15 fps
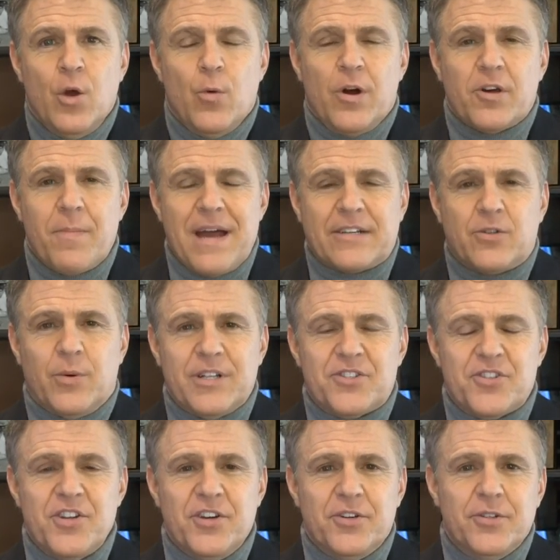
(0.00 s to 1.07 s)
Welcome back to
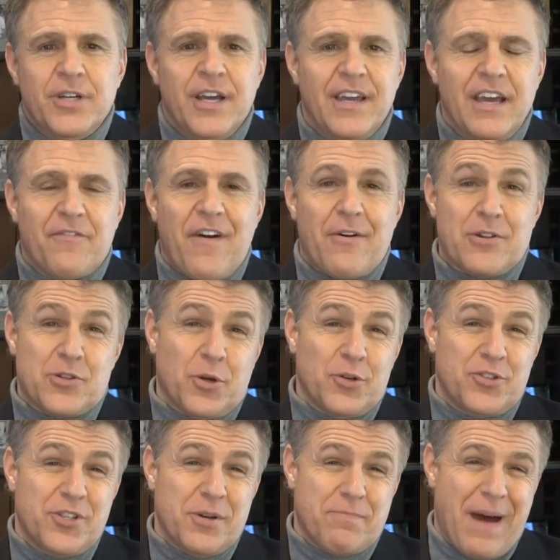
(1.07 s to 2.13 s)
What's New. If I would have
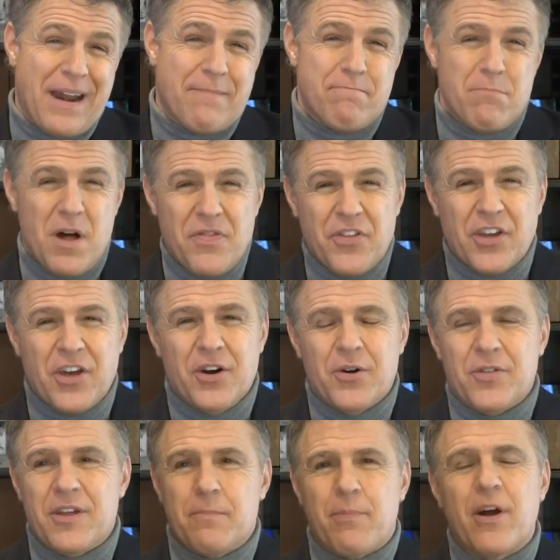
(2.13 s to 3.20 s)
told you about a month
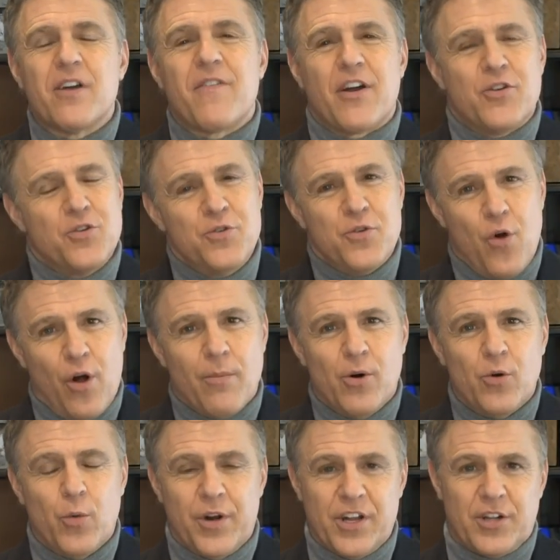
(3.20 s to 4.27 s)
ago that part of our new
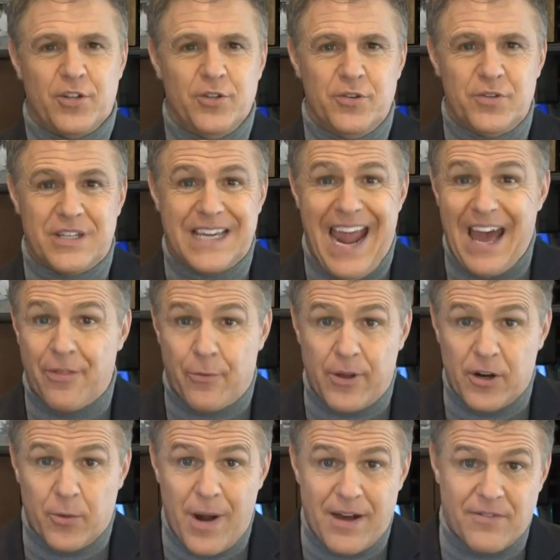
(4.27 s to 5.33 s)
normal would include
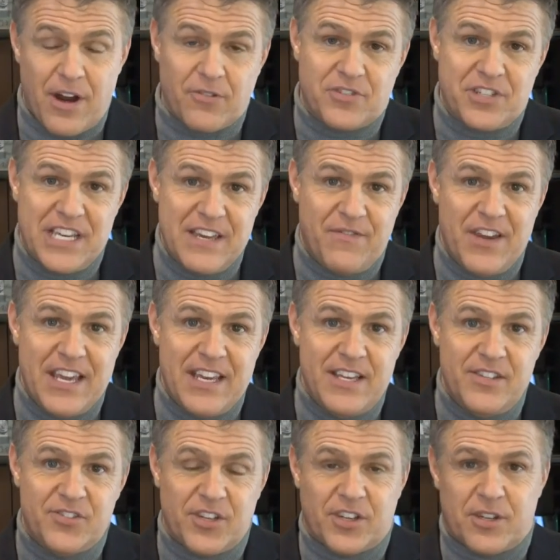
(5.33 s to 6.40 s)
gathering around our
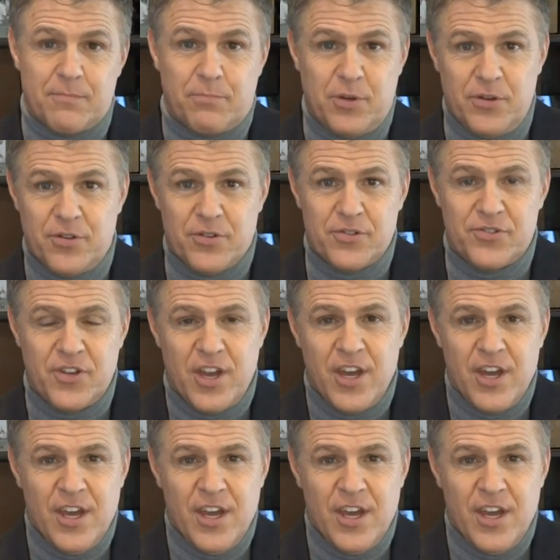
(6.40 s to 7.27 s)
TVs and computers